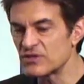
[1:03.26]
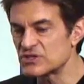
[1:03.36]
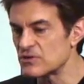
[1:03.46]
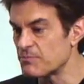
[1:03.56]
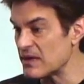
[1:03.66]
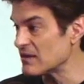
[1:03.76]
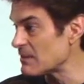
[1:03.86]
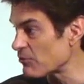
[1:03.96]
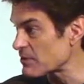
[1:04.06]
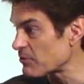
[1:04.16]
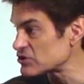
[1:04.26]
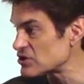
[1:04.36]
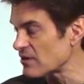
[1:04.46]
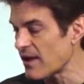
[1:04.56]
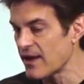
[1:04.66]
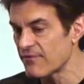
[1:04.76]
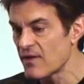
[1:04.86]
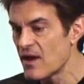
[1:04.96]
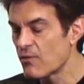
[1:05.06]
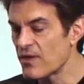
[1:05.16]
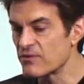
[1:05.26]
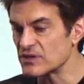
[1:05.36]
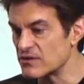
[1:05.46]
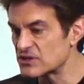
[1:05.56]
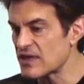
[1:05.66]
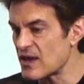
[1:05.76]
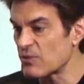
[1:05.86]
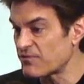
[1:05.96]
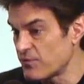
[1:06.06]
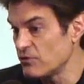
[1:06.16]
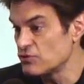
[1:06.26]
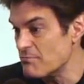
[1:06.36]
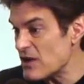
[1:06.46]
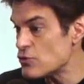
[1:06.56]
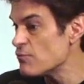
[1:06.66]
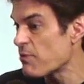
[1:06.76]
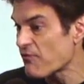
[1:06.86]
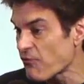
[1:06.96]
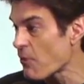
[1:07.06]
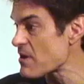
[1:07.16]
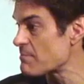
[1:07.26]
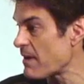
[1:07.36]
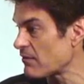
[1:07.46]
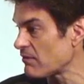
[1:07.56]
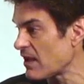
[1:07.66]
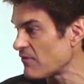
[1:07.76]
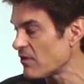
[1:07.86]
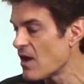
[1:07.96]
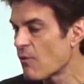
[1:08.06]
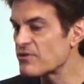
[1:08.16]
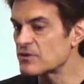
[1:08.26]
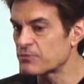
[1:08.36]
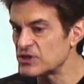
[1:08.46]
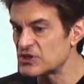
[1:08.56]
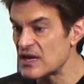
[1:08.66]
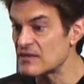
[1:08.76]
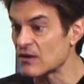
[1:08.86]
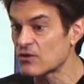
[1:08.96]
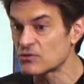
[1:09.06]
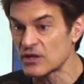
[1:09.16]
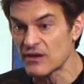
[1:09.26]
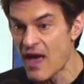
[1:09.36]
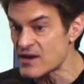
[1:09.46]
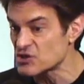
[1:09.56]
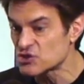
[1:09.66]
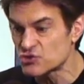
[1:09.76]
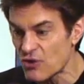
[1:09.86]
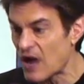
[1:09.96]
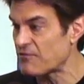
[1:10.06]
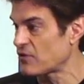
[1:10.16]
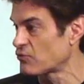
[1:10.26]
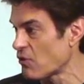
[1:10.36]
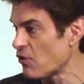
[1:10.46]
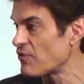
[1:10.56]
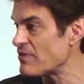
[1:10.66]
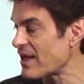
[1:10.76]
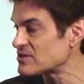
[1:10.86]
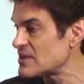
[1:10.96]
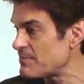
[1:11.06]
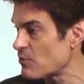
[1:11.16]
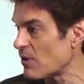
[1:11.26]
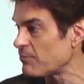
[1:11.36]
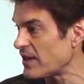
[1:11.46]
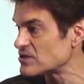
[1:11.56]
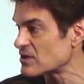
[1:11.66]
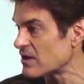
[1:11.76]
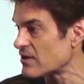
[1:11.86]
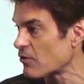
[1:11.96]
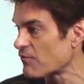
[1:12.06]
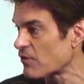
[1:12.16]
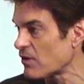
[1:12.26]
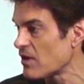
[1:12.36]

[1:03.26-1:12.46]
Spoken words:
it's being intimate with the person you love, whether it's understanding what foods will make you perform at a better level, whether it's appreciating the catastrophic role that not sleeping well plays in our overall